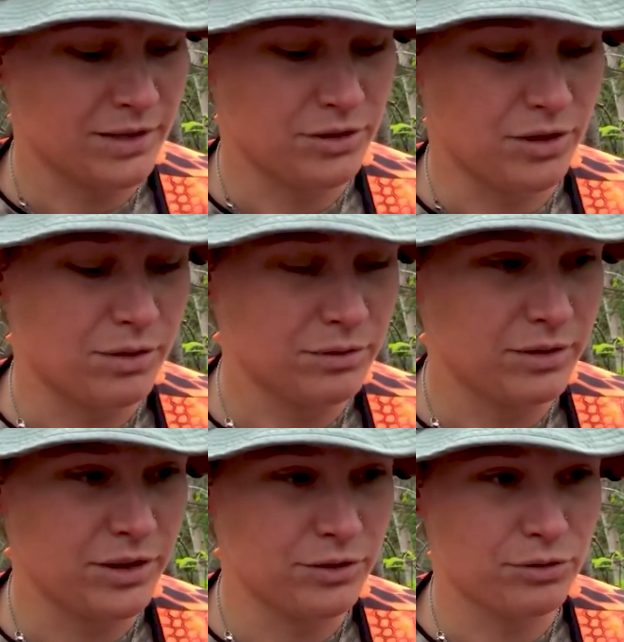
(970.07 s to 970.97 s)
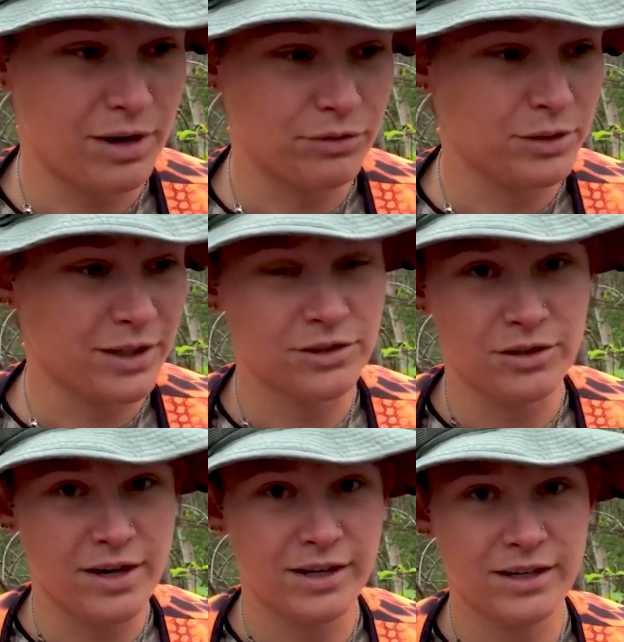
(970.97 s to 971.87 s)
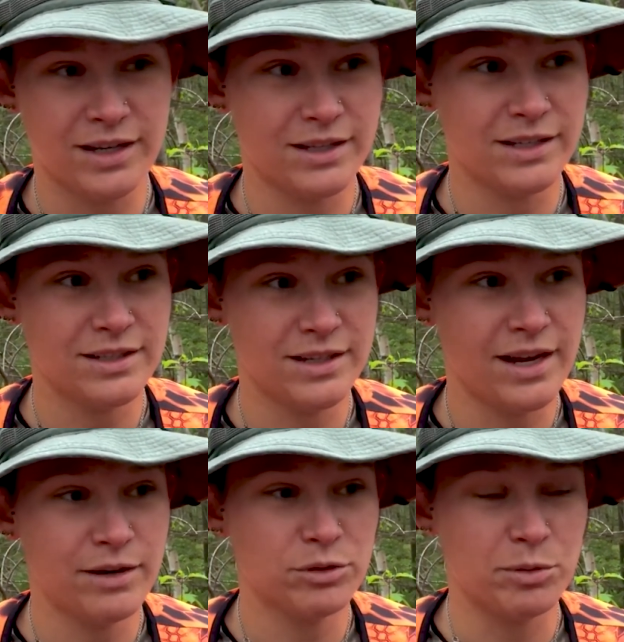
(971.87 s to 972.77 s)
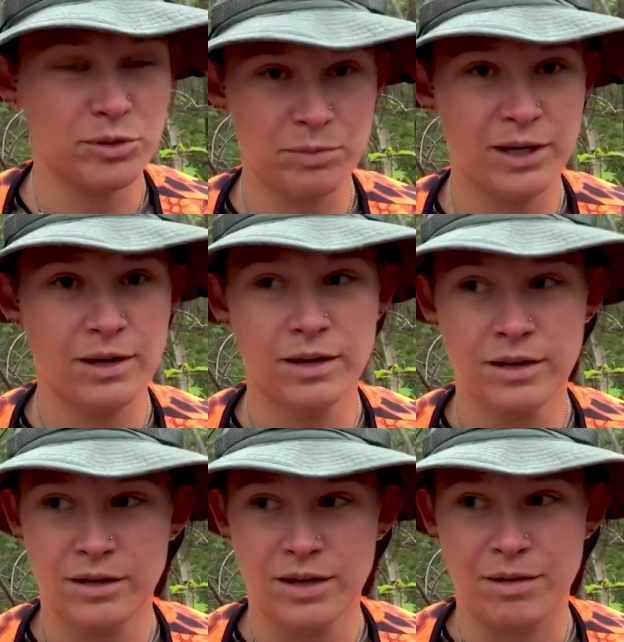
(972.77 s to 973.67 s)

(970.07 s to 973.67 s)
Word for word: And so I used a rifle yesterday, and then today it was supposed to be